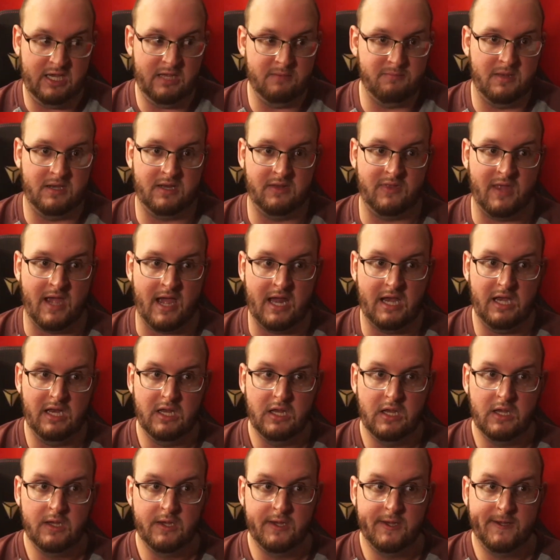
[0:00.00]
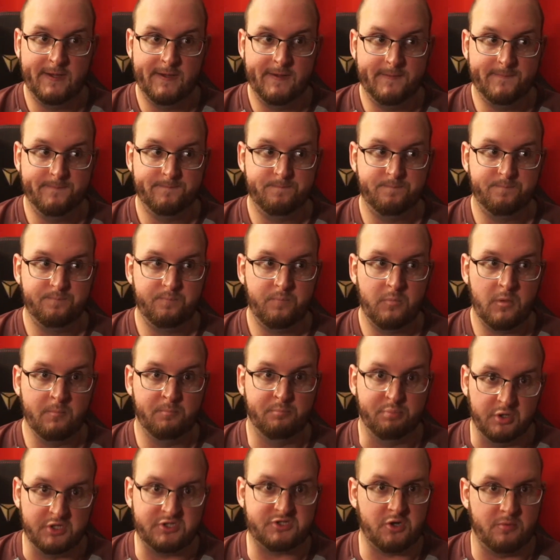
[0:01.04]
admitted that,
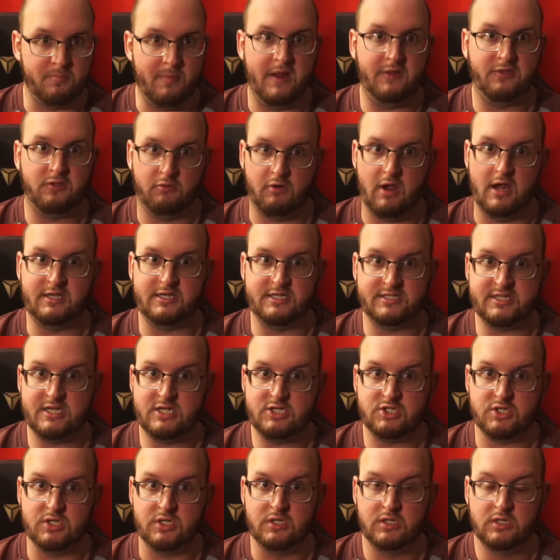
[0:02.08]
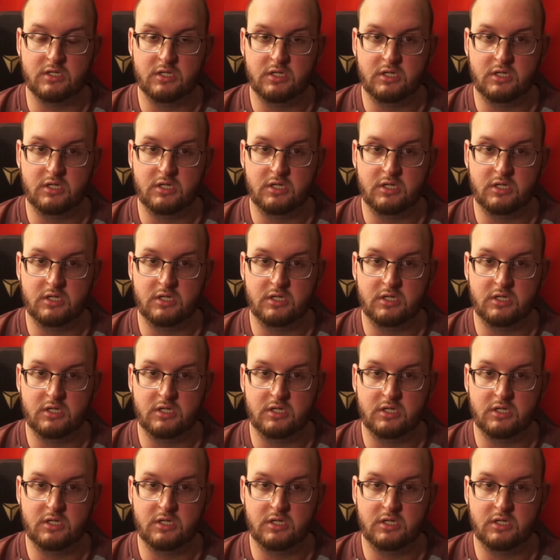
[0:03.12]
Blizzard made the right decision.